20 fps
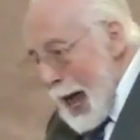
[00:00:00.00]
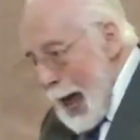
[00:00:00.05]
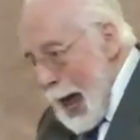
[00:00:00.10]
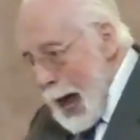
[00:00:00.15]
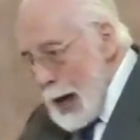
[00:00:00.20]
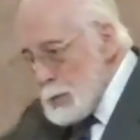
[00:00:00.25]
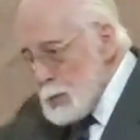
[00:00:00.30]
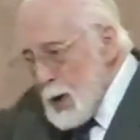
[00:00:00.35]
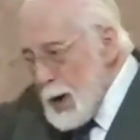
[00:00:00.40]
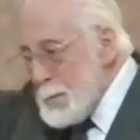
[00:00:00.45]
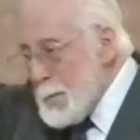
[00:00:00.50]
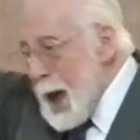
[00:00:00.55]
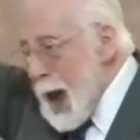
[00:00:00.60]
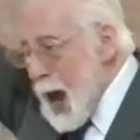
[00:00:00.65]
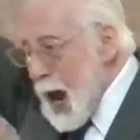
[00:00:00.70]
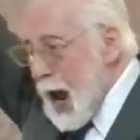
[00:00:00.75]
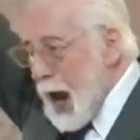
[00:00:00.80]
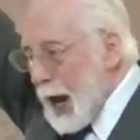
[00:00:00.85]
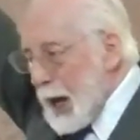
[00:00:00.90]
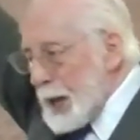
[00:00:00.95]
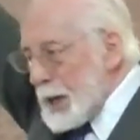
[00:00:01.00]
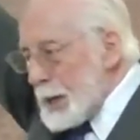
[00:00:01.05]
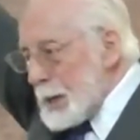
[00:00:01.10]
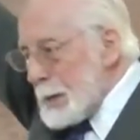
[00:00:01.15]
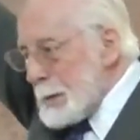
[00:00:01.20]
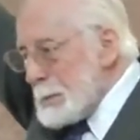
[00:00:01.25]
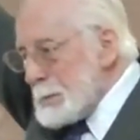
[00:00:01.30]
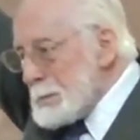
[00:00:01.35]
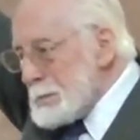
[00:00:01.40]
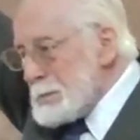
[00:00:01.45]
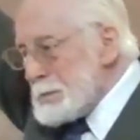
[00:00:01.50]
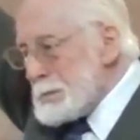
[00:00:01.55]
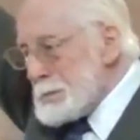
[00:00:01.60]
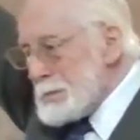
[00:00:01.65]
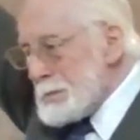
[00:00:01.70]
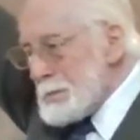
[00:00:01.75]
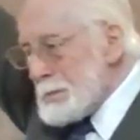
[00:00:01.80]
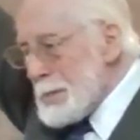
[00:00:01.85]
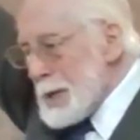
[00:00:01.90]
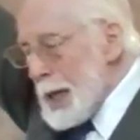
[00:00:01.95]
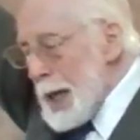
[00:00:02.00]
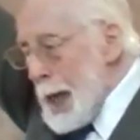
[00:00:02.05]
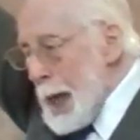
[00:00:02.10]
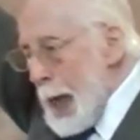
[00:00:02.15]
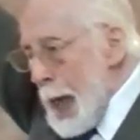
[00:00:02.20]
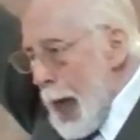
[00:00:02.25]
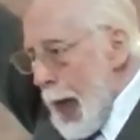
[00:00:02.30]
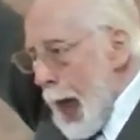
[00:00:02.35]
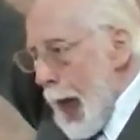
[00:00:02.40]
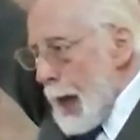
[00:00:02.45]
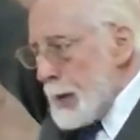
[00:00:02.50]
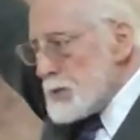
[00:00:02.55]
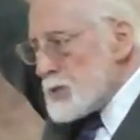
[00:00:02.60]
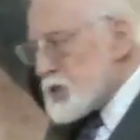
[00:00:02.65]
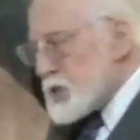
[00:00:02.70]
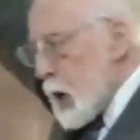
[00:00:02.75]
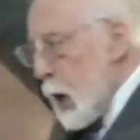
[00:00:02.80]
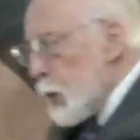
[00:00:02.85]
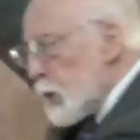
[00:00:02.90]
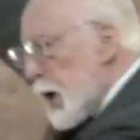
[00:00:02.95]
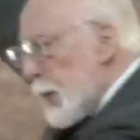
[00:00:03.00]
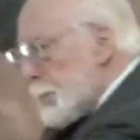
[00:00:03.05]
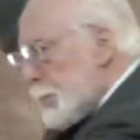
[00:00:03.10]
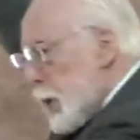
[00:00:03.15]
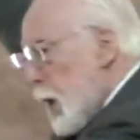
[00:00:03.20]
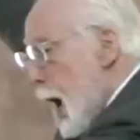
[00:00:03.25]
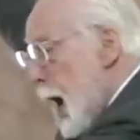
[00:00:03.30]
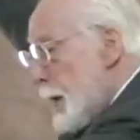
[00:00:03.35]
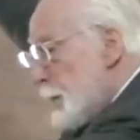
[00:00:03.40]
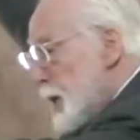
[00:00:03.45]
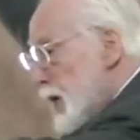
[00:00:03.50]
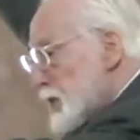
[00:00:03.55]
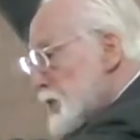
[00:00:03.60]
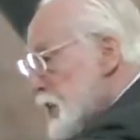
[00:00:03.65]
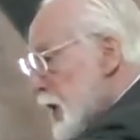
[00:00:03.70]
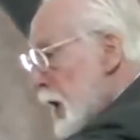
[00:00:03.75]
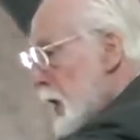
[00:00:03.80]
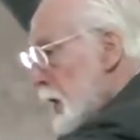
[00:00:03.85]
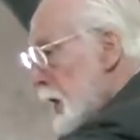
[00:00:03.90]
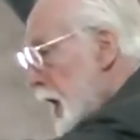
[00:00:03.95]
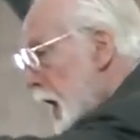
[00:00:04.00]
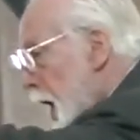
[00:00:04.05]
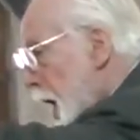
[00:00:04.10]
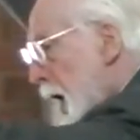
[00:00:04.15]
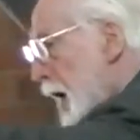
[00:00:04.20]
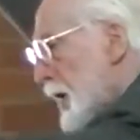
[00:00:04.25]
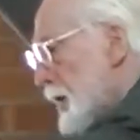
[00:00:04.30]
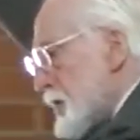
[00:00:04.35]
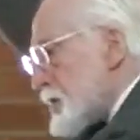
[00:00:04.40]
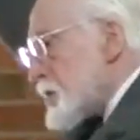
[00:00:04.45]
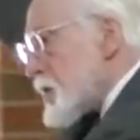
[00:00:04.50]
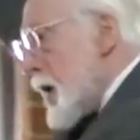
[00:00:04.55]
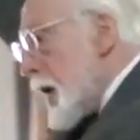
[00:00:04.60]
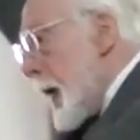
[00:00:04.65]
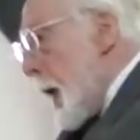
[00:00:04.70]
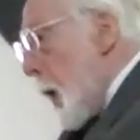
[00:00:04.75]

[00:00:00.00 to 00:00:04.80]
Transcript: and remain. And so the promise is